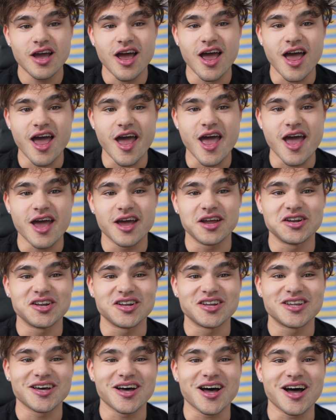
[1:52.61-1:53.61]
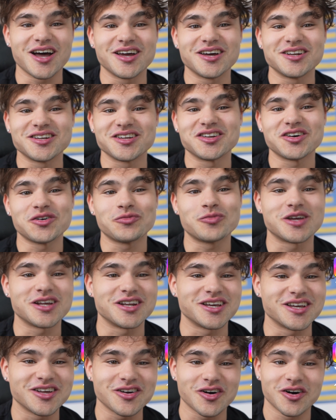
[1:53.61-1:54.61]
And I ended up
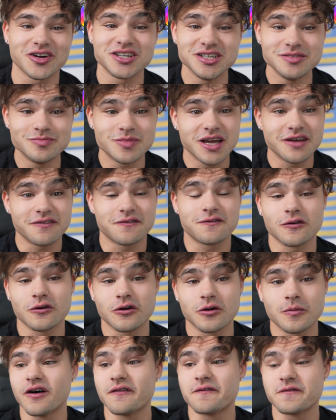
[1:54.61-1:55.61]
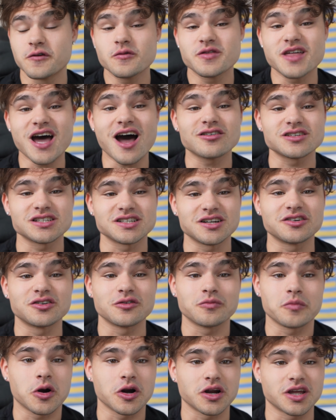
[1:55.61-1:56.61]
getting it on eBay for a few thousand under
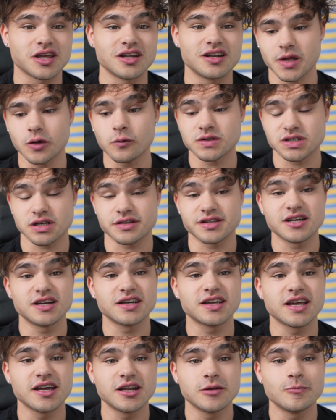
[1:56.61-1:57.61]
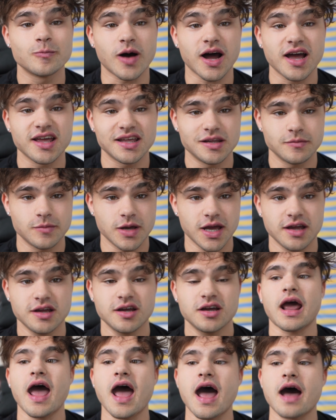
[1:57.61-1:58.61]
market. It was authenticated by
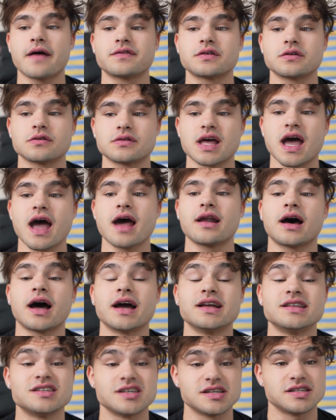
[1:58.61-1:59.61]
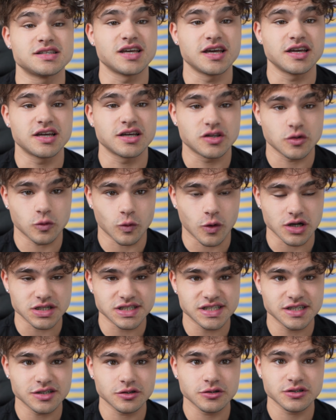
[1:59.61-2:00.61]
eBay. After that, I did take it to
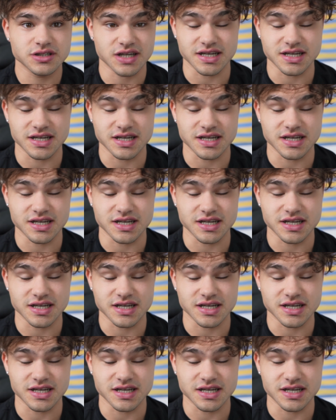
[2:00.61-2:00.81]
watch dealers. I